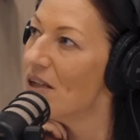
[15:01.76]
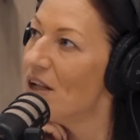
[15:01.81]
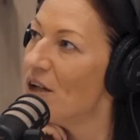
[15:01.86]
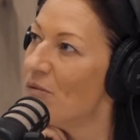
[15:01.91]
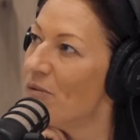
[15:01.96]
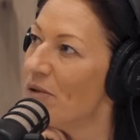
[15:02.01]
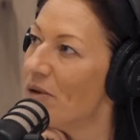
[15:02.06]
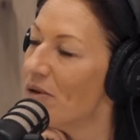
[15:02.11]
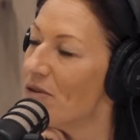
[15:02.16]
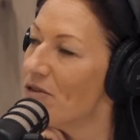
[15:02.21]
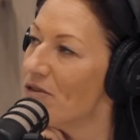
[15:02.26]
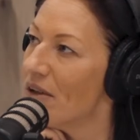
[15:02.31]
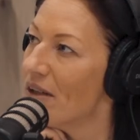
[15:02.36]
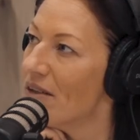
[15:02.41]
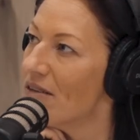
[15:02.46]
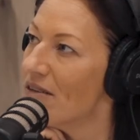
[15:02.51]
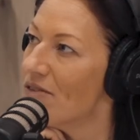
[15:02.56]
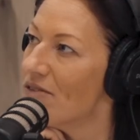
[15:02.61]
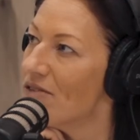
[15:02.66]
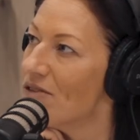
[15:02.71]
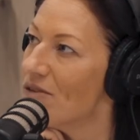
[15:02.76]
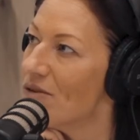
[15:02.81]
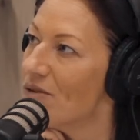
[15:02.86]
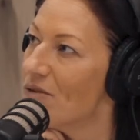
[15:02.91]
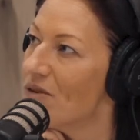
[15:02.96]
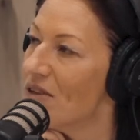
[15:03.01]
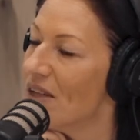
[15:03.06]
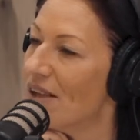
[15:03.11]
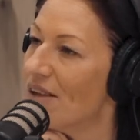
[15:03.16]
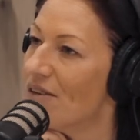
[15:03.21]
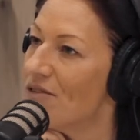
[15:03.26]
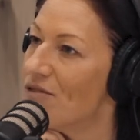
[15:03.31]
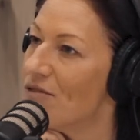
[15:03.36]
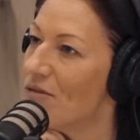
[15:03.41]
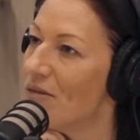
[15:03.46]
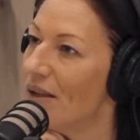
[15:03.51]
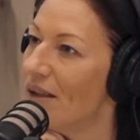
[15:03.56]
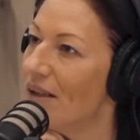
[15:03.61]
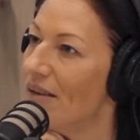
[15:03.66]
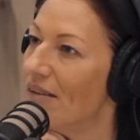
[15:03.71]
lot more attractive too, talent
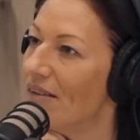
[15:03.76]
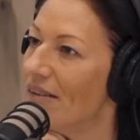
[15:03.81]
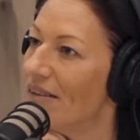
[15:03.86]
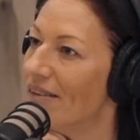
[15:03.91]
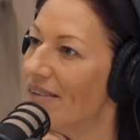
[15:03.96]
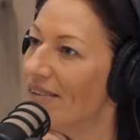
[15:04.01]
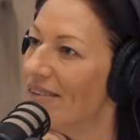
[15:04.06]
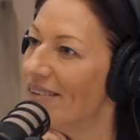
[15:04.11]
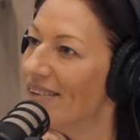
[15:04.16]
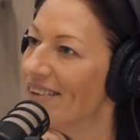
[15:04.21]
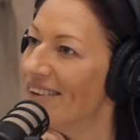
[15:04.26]
radar.